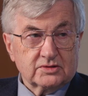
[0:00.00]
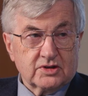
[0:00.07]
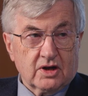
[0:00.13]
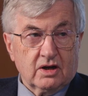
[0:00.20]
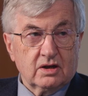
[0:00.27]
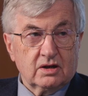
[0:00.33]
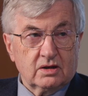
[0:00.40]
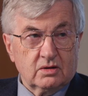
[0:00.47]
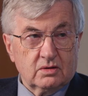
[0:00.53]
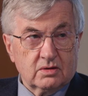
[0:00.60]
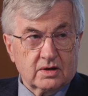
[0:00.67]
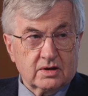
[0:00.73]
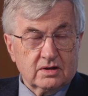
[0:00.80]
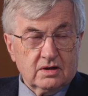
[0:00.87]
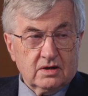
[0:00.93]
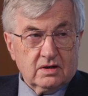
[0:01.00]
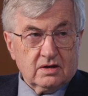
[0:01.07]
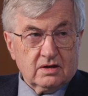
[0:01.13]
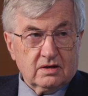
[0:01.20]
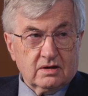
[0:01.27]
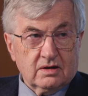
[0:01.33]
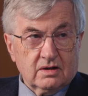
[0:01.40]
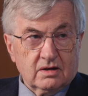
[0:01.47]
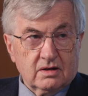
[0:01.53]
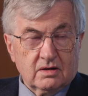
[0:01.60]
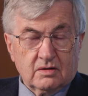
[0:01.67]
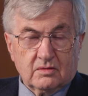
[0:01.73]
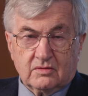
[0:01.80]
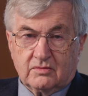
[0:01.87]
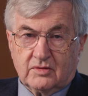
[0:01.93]
dialogue
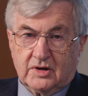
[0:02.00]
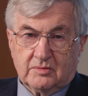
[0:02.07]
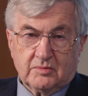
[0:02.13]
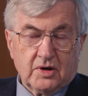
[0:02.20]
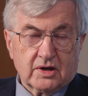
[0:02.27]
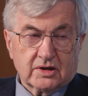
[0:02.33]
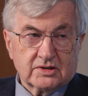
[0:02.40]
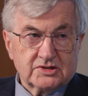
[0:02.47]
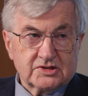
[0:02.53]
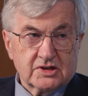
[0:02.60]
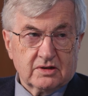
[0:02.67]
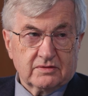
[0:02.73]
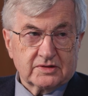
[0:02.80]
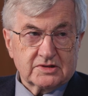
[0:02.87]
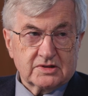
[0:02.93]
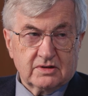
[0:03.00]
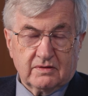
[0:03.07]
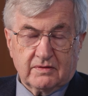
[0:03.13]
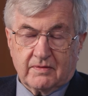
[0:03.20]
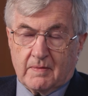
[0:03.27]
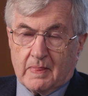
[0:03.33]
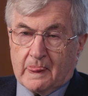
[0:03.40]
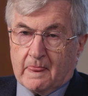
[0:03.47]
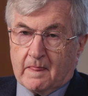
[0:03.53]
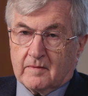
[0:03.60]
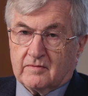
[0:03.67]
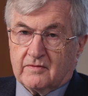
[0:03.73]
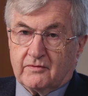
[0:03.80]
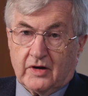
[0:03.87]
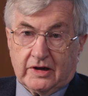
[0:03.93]
written by a conservative
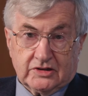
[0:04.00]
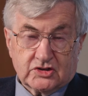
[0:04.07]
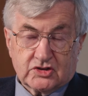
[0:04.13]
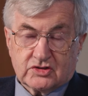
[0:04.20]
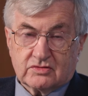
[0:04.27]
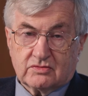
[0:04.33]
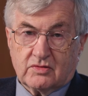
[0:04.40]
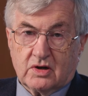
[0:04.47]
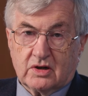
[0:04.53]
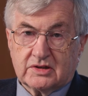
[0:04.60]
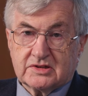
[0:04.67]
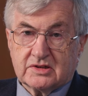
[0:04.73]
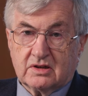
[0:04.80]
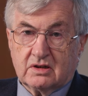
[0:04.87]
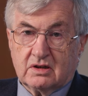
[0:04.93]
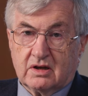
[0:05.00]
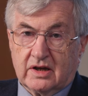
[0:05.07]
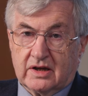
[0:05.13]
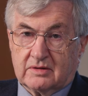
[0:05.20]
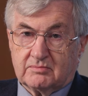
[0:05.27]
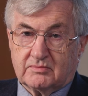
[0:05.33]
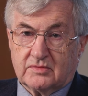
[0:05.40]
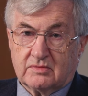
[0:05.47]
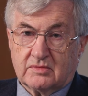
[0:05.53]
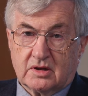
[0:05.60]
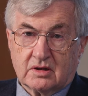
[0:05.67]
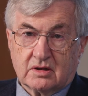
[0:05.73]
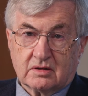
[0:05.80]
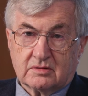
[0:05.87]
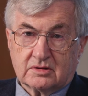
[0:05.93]
French writer, a
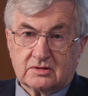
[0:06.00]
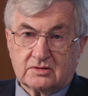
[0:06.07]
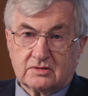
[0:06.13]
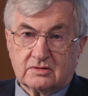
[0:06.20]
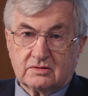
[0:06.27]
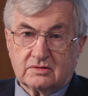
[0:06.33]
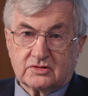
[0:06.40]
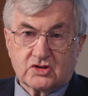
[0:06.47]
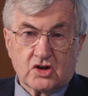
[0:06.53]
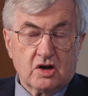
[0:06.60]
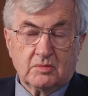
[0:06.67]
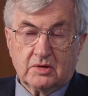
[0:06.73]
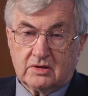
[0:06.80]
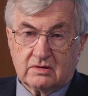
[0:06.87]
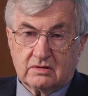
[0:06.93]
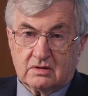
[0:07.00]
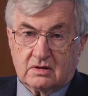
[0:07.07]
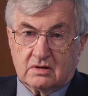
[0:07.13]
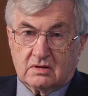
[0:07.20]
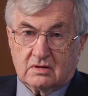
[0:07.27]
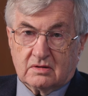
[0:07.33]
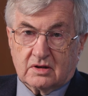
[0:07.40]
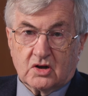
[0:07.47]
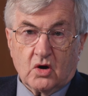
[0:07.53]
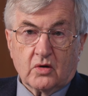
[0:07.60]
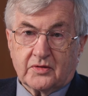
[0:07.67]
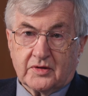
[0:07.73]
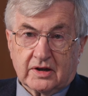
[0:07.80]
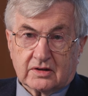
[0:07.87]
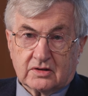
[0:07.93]
German
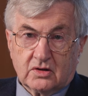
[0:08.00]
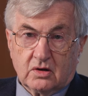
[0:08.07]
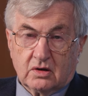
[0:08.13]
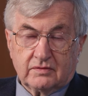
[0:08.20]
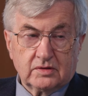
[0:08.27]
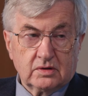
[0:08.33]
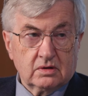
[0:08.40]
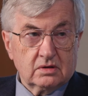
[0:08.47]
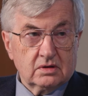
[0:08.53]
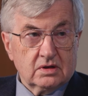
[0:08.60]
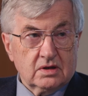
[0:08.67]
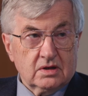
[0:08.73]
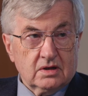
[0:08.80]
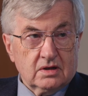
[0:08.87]
Gothic novel,